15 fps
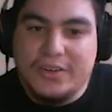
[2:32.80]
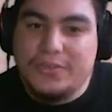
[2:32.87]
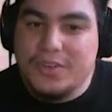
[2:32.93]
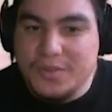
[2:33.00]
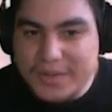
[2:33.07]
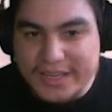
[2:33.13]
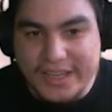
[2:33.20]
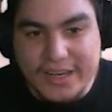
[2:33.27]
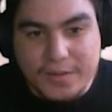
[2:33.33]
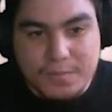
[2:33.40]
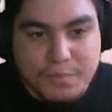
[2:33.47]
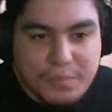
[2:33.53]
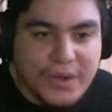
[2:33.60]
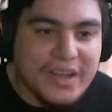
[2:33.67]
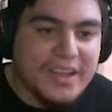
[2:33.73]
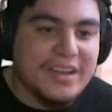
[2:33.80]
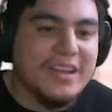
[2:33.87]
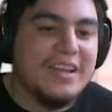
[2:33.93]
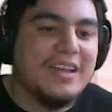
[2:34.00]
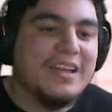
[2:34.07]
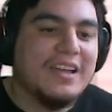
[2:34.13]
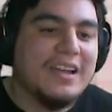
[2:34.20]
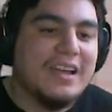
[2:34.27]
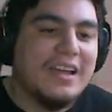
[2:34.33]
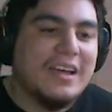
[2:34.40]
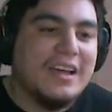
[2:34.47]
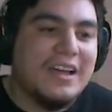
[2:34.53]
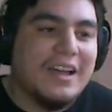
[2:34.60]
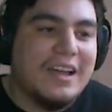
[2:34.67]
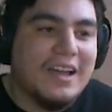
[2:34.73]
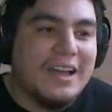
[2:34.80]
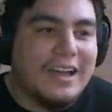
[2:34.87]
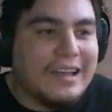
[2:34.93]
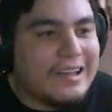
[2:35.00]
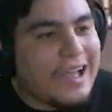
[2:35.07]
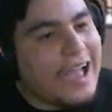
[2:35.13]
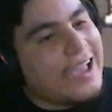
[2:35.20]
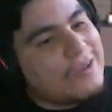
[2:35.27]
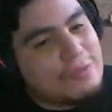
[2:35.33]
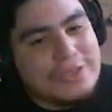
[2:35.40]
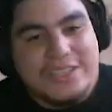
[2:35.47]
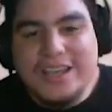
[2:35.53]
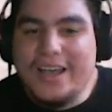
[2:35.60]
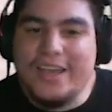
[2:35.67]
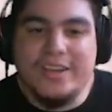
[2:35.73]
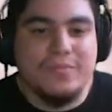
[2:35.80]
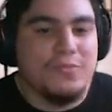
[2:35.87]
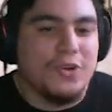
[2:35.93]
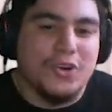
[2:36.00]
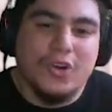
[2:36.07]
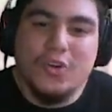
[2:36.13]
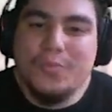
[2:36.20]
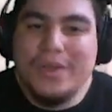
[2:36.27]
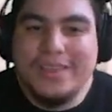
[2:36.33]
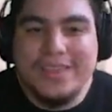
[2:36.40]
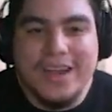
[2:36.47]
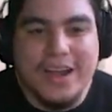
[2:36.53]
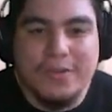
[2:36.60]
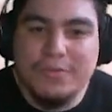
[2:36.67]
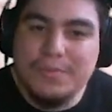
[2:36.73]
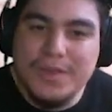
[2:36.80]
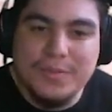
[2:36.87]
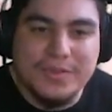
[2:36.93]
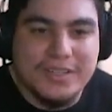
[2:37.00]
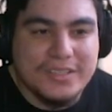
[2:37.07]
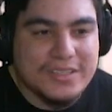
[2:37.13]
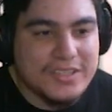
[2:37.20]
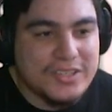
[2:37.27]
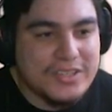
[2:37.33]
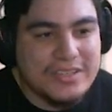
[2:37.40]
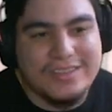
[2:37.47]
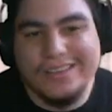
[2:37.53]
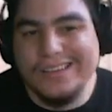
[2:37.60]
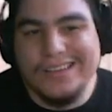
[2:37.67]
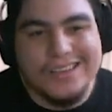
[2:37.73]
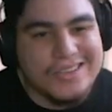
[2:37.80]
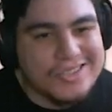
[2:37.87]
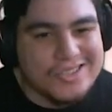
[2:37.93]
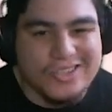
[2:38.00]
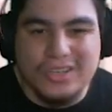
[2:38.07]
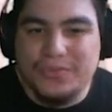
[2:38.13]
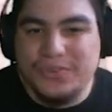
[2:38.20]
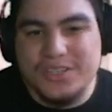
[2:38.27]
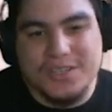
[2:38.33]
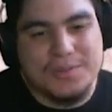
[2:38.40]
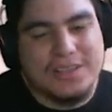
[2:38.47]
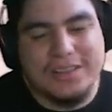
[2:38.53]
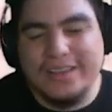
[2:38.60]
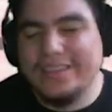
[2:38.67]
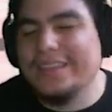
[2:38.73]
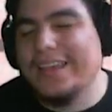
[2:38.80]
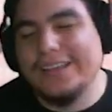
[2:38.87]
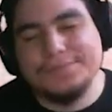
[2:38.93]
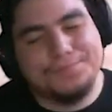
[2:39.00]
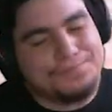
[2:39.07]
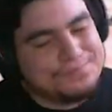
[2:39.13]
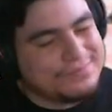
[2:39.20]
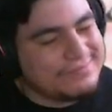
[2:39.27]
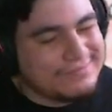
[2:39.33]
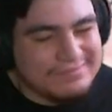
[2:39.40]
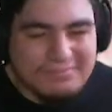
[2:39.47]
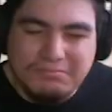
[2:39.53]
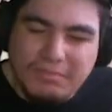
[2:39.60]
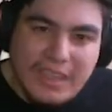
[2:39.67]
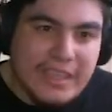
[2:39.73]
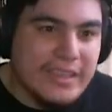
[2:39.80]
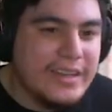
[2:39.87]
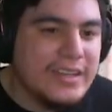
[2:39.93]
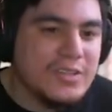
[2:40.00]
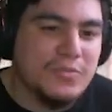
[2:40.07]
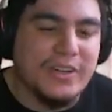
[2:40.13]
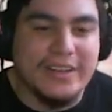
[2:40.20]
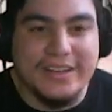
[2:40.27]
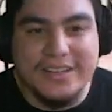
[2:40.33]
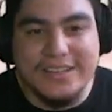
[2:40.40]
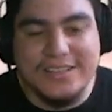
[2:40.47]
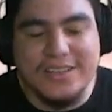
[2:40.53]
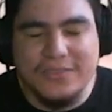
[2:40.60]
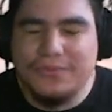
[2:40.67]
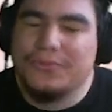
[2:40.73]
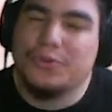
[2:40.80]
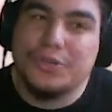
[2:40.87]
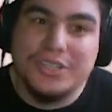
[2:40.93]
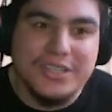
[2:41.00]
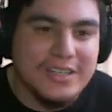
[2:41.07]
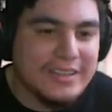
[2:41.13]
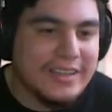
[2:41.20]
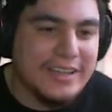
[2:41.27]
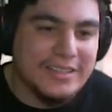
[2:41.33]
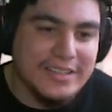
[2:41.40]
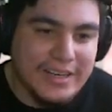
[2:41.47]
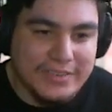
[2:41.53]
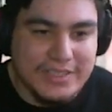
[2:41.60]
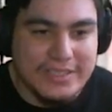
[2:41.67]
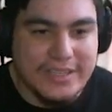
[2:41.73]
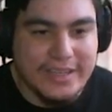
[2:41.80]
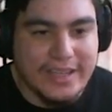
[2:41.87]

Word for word: from the beginning, but I was kind of more hoping that I would be able to, to just like eat a surf or something like that it is what it is. Unfortunately, I did have to take